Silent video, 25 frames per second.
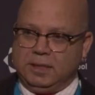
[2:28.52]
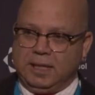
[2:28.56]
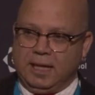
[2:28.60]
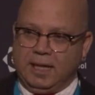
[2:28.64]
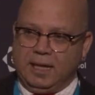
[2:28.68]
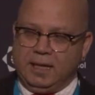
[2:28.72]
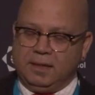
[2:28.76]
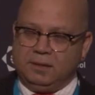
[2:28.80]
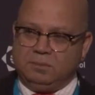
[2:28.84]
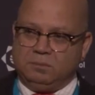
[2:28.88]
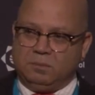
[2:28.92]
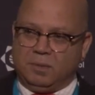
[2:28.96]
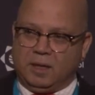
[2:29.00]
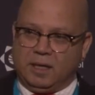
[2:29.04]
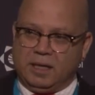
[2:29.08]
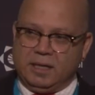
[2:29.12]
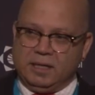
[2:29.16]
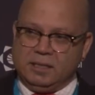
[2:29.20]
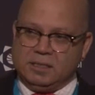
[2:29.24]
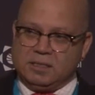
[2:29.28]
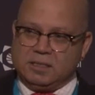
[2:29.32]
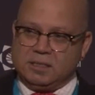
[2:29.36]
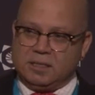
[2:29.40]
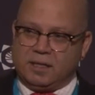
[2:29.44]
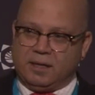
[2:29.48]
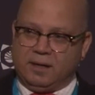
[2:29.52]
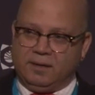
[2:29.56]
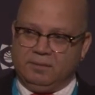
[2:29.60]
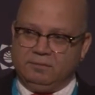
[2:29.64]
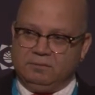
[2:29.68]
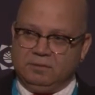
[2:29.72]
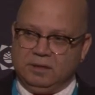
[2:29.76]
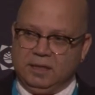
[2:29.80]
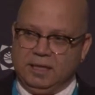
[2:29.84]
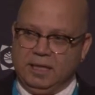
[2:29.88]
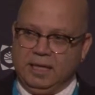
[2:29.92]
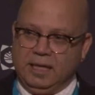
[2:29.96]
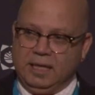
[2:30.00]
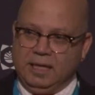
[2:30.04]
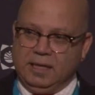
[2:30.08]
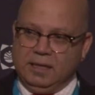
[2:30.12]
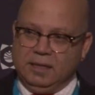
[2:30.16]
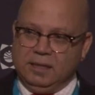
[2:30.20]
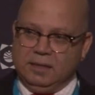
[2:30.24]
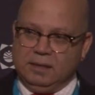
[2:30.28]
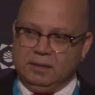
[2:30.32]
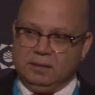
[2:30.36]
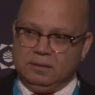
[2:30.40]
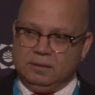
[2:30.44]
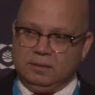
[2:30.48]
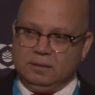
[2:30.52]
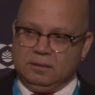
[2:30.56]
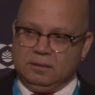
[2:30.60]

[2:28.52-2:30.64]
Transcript: landmines that I've laid